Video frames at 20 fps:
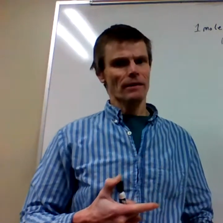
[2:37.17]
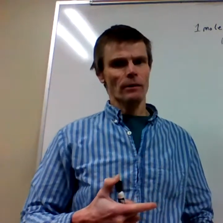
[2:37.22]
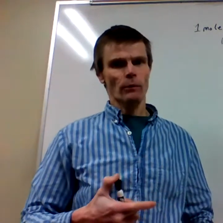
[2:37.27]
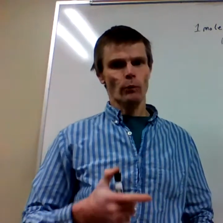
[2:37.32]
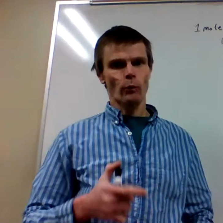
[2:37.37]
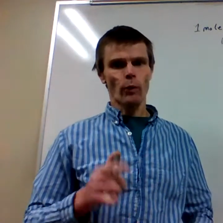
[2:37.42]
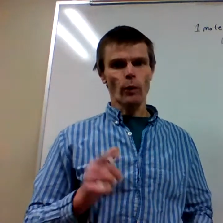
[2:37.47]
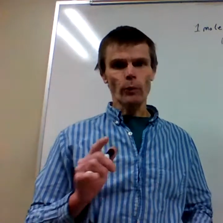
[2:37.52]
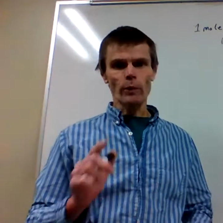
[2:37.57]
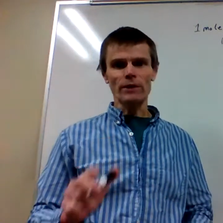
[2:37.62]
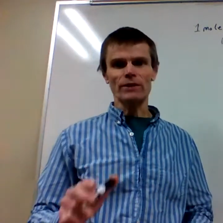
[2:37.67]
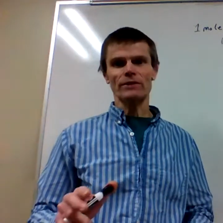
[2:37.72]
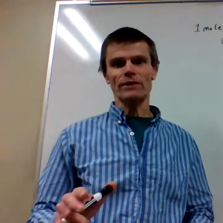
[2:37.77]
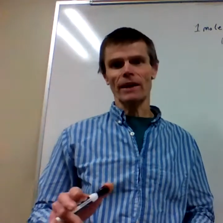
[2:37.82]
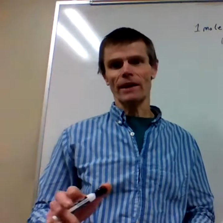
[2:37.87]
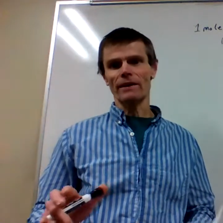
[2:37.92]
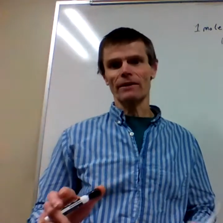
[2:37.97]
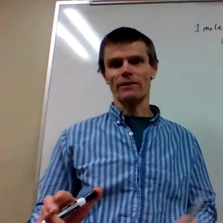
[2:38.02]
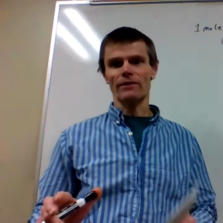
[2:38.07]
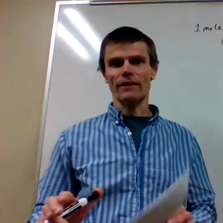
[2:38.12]
What we
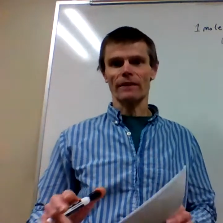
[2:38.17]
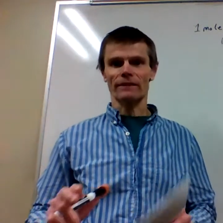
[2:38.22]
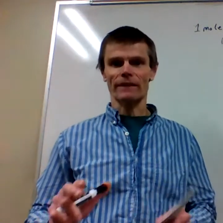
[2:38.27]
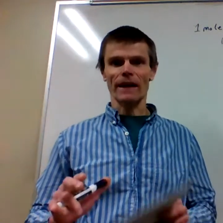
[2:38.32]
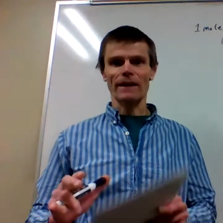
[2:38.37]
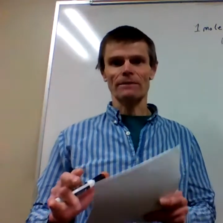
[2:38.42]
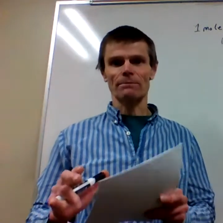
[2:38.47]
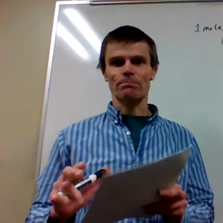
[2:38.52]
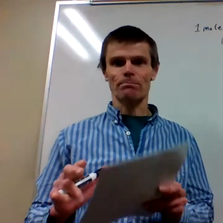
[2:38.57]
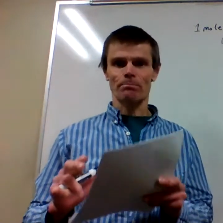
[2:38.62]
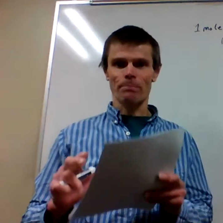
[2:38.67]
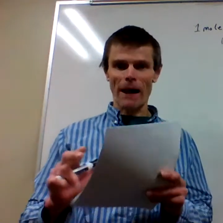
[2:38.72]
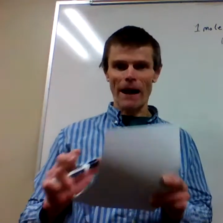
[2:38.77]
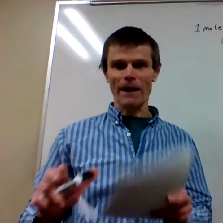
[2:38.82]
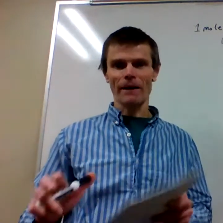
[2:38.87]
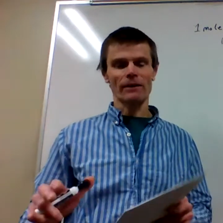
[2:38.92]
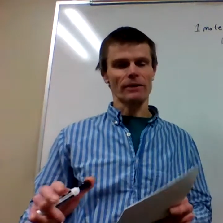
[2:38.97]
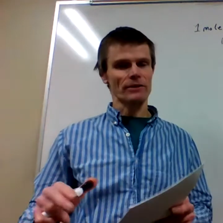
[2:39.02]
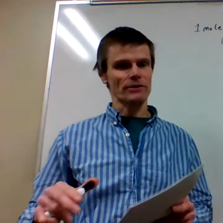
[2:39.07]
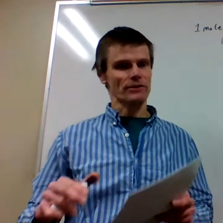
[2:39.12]
say is that that
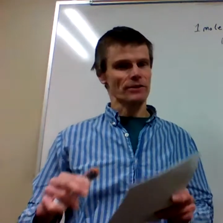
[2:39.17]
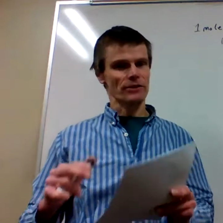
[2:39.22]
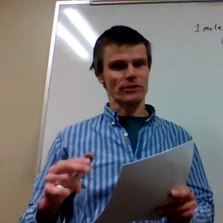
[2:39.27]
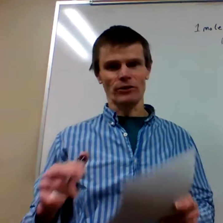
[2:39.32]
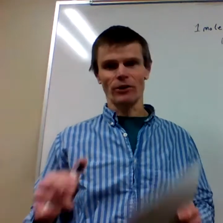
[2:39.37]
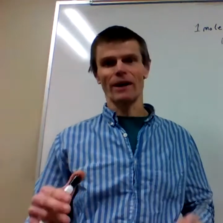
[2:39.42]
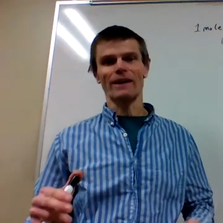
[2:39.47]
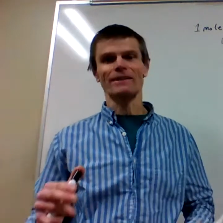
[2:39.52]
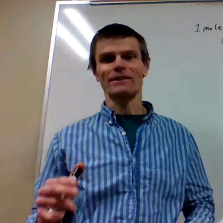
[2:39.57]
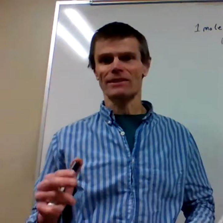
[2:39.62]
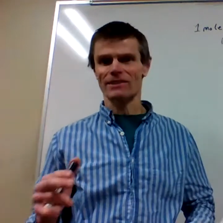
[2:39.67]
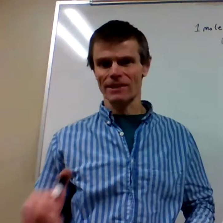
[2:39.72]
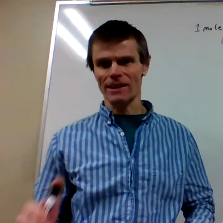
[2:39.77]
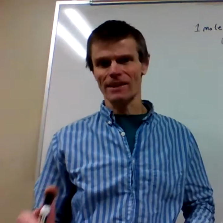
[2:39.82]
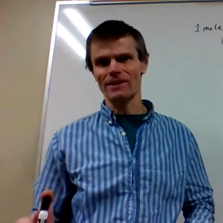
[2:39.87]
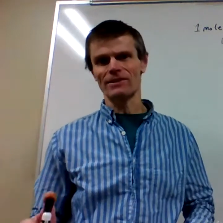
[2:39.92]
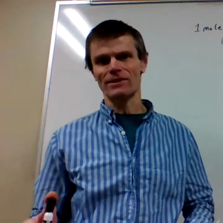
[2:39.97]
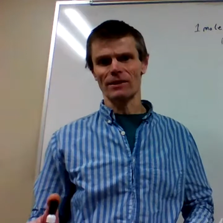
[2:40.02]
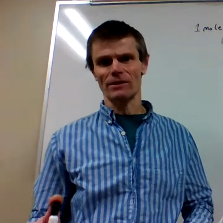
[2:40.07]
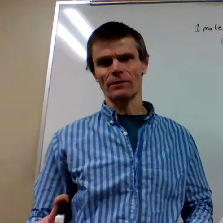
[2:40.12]
balance is not
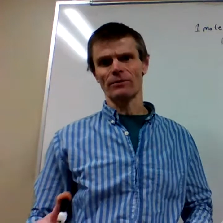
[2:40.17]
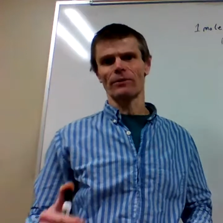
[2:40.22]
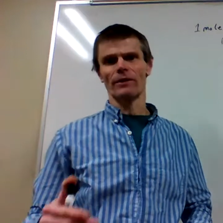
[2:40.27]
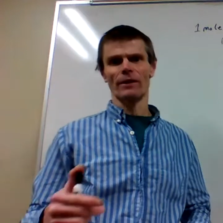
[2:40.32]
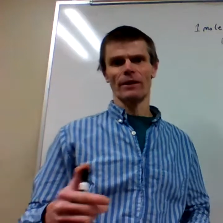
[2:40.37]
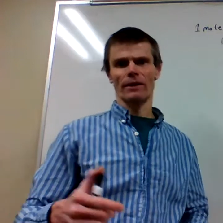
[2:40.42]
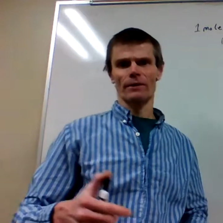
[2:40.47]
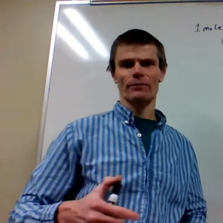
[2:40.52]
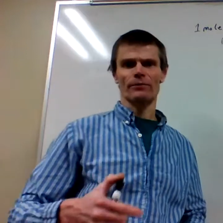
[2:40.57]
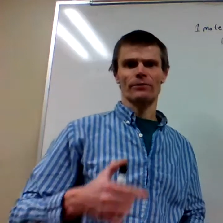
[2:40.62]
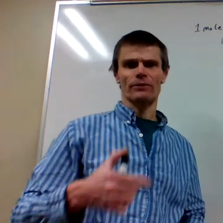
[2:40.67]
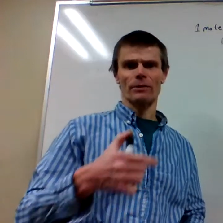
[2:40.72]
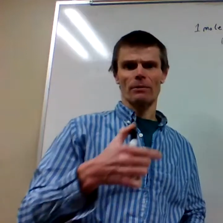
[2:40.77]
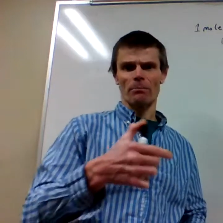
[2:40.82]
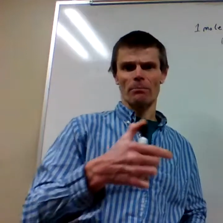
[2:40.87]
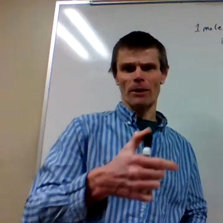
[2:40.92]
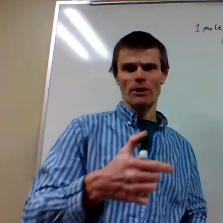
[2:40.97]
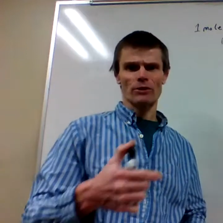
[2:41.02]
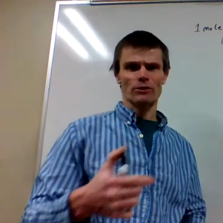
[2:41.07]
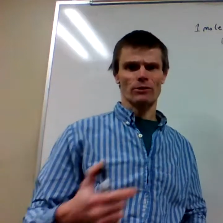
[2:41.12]
sensitive enough to
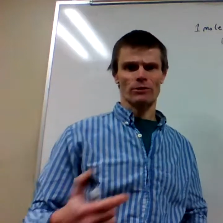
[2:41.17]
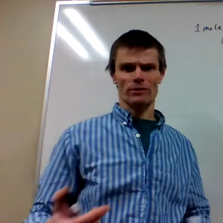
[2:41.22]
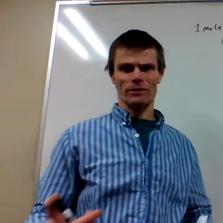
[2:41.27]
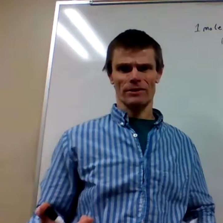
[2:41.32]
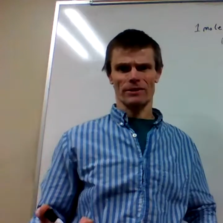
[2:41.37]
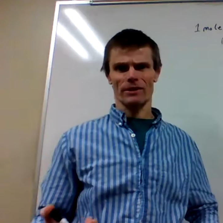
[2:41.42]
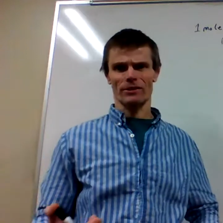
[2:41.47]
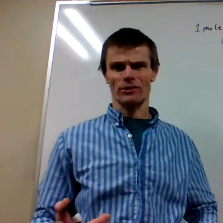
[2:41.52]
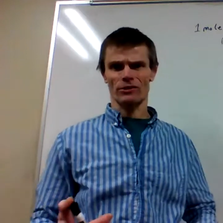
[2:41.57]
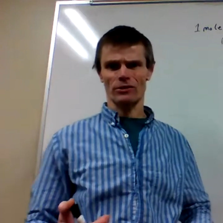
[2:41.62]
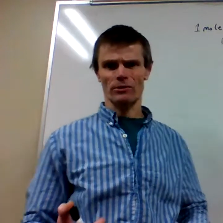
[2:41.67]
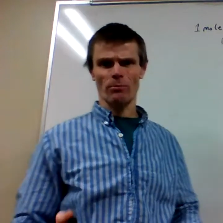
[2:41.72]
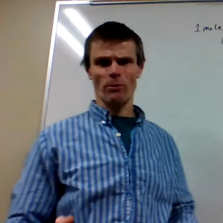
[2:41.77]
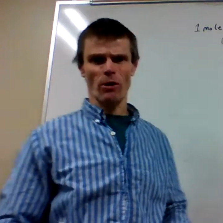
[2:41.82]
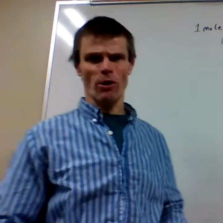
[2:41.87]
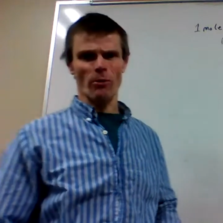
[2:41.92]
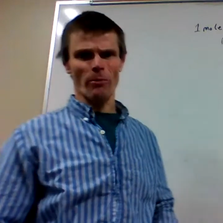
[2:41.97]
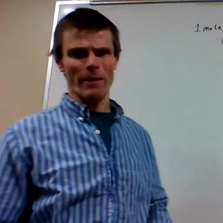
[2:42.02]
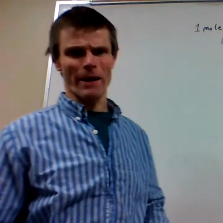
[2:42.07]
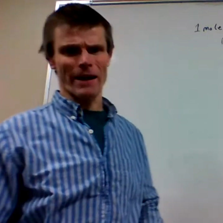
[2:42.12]
measure such
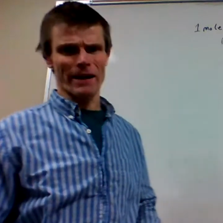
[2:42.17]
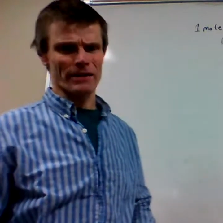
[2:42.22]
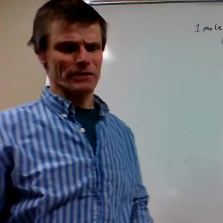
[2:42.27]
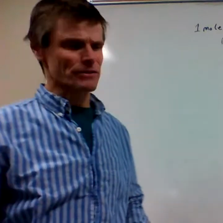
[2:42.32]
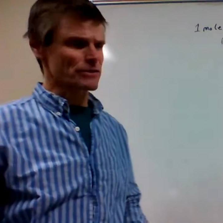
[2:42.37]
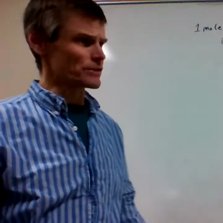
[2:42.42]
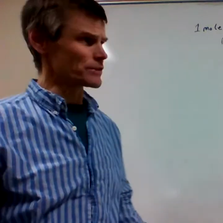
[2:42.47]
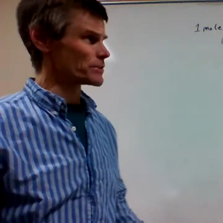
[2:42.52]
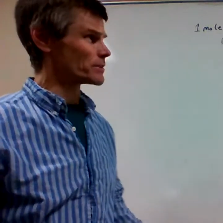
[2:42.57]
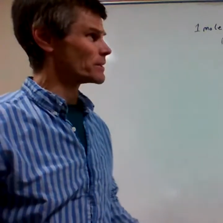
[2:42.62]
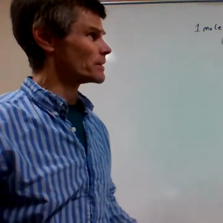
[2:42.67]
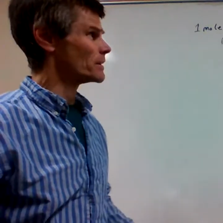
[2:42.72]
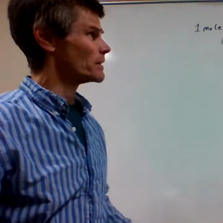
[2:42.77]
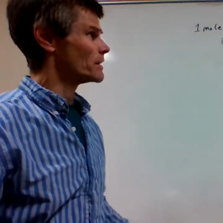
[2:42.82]
small masses.